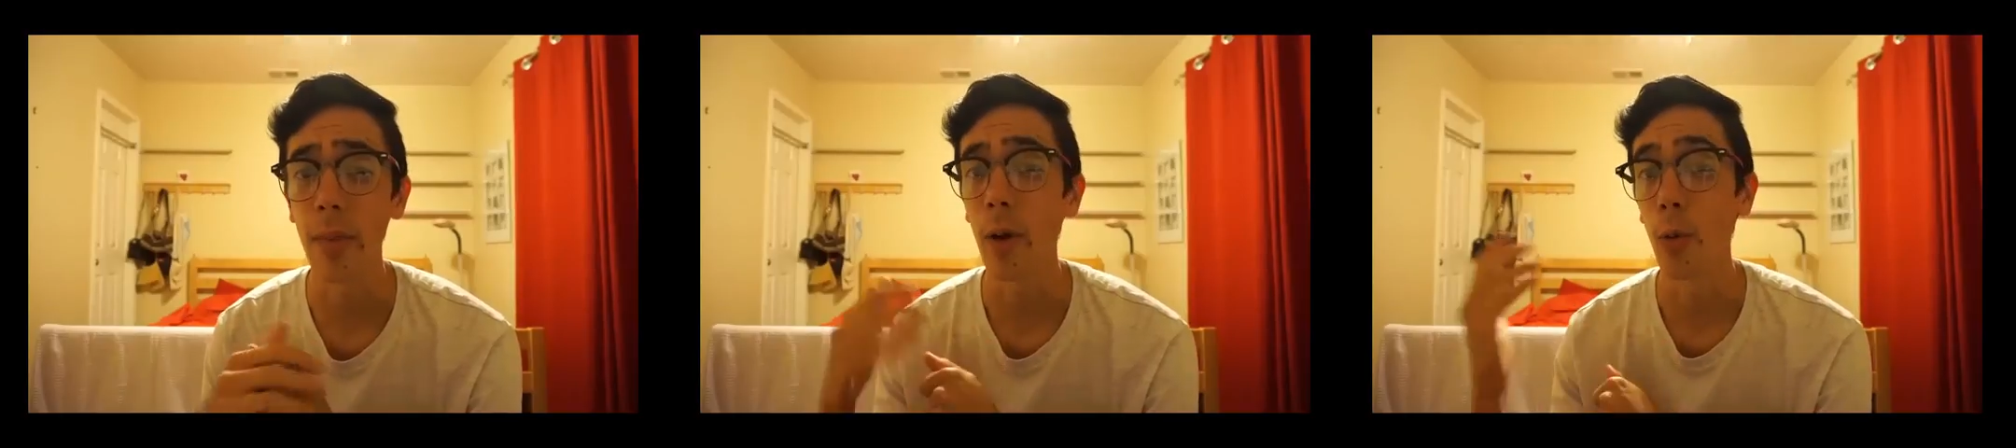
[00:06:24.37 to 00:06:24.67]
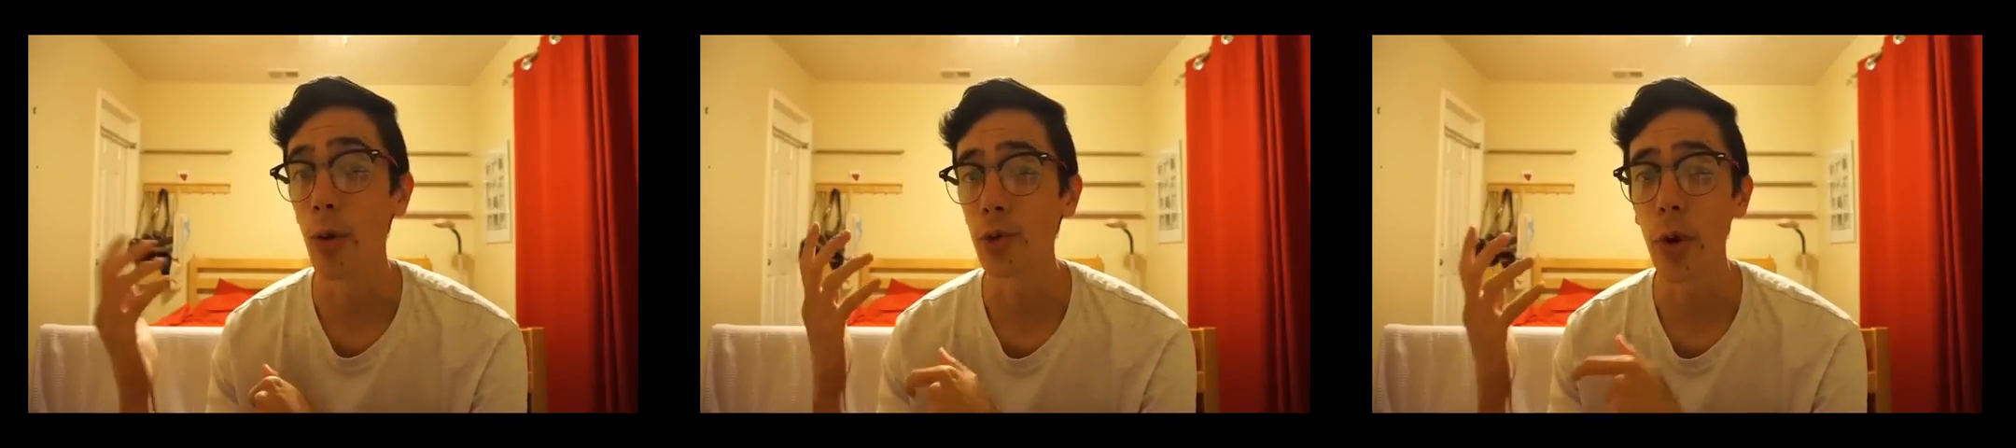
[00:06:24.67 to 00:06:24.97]

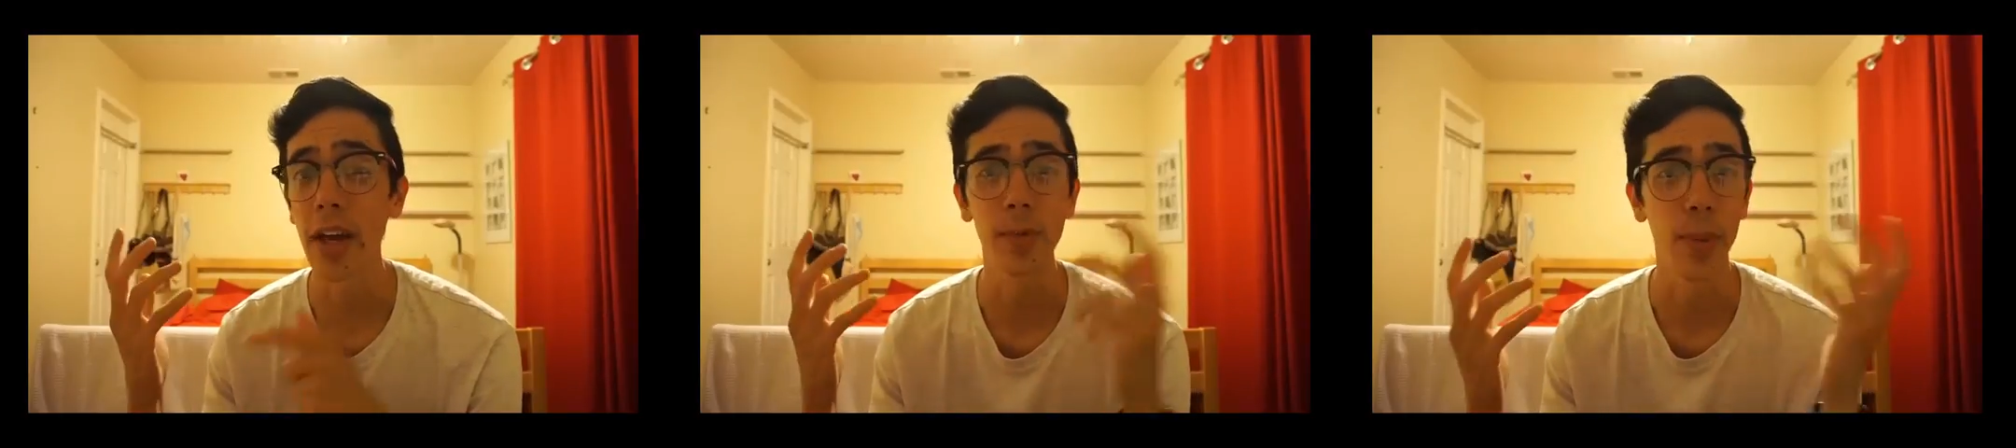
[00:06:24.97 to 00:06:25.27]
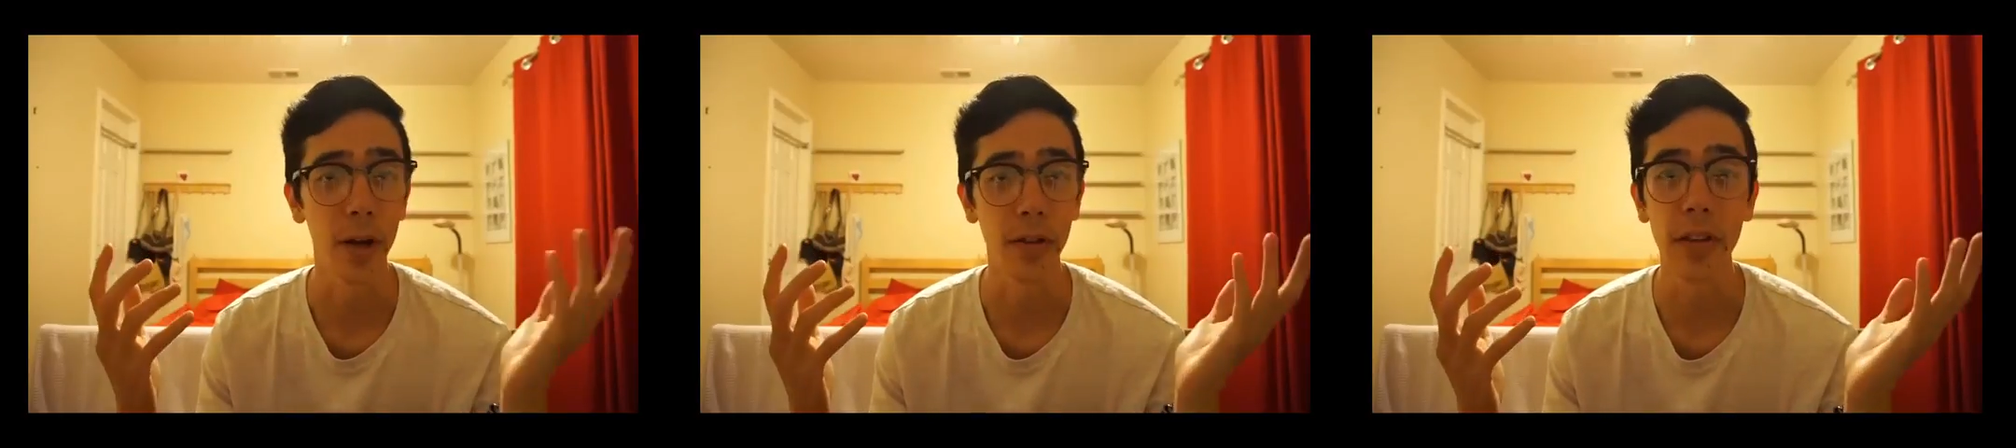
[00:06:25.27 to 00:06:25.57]
about which way is
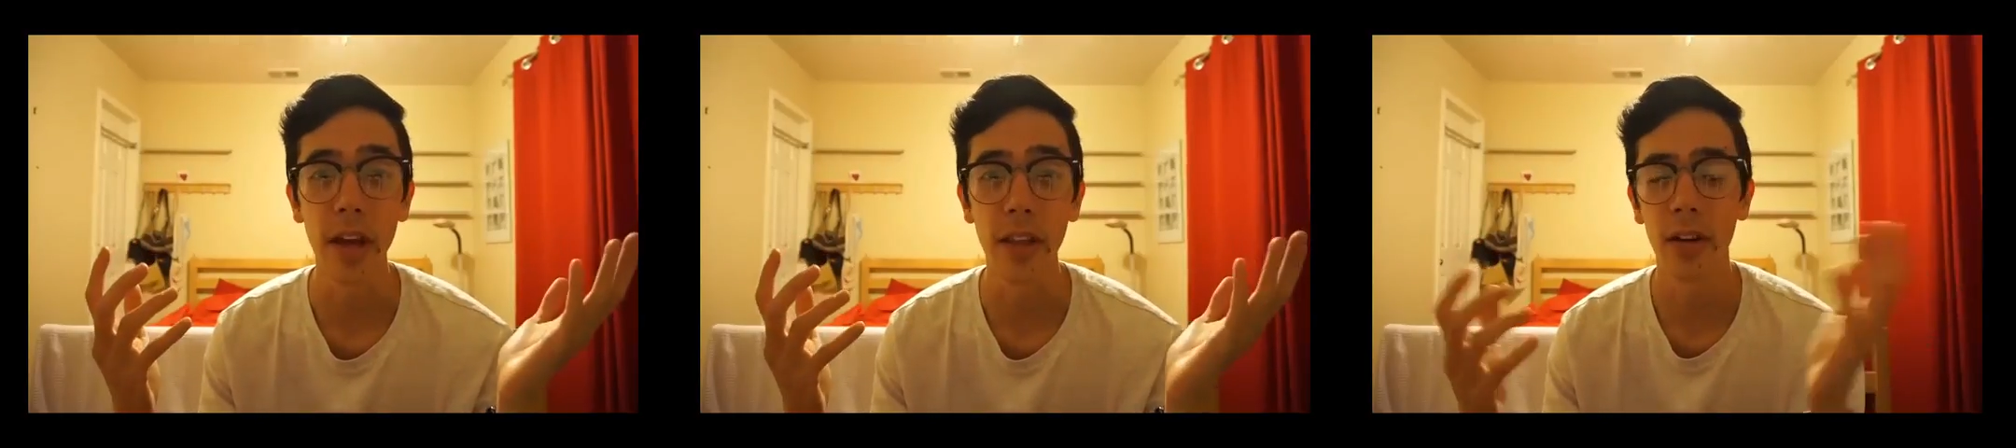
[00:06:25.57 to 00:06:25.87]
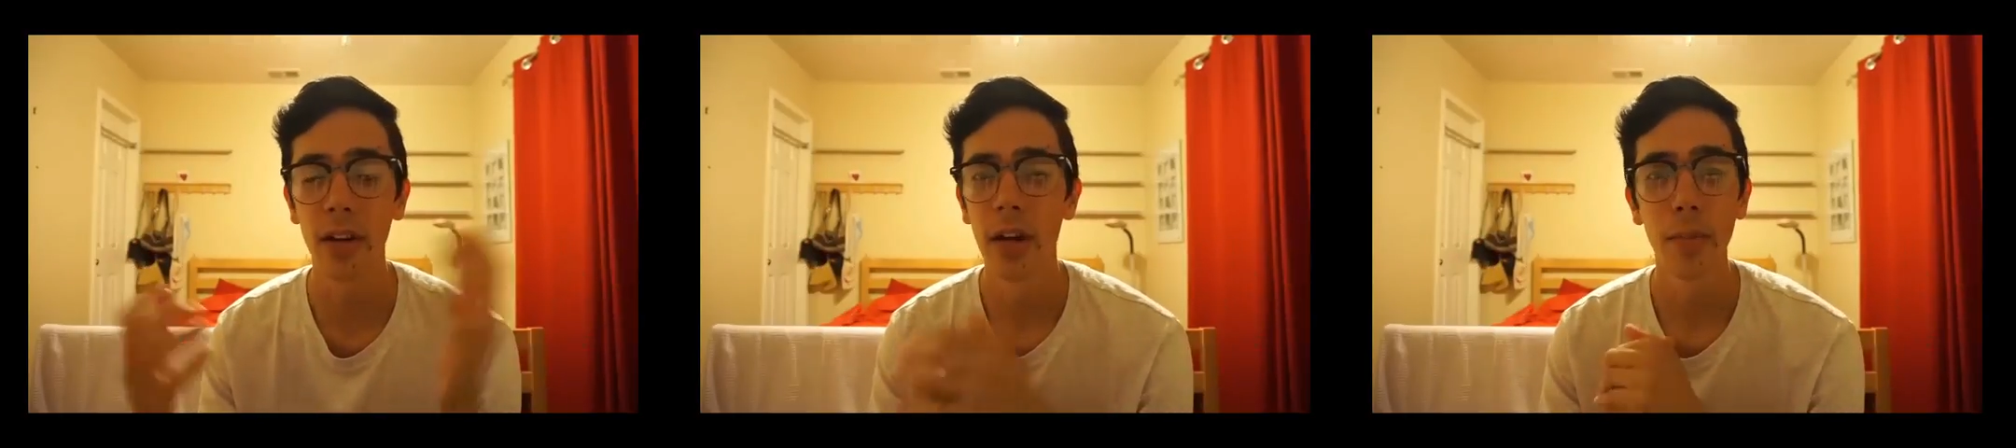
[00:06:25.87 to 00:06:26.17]
better than the
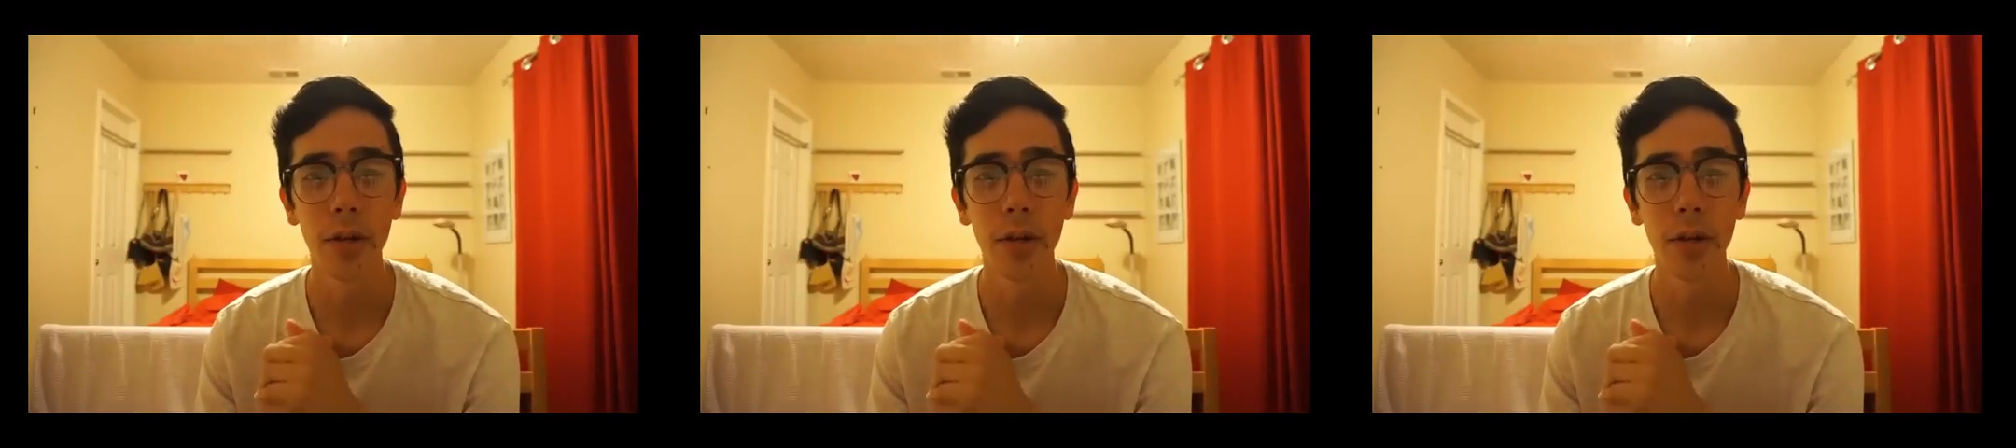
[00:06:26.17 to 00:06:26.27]
other,